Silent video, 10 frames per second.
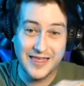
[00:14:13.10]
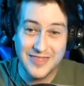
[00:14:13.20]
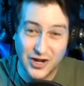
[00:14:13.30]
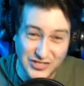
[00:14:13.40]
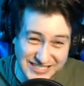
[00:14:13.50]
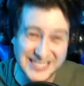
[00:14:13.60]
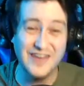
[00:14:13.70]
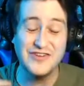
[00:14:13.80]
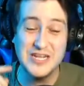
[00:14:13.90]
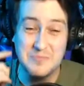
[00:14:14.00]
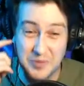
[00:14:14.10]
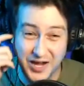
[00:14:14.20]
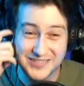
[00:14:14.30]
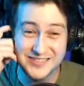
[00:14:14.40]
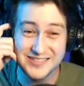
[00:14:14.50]
that are
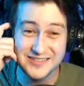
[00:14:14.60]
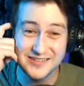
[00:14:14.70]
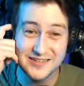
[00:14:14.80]
$70,